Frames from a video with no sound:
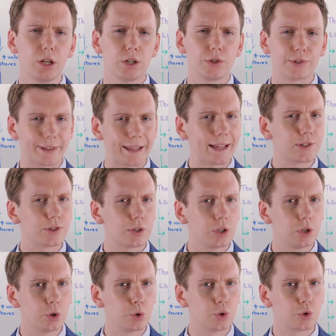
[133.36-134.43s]
So that's the
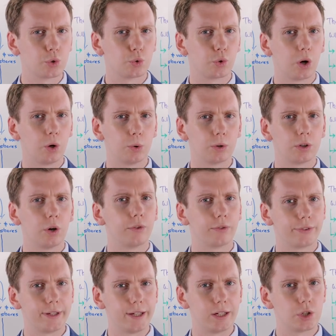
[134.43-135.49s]
usual role of
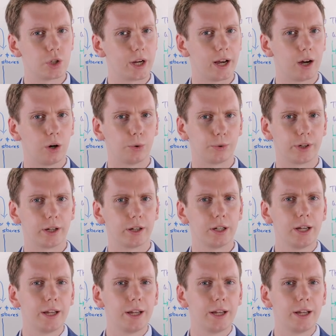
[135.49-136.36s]
the shareholder.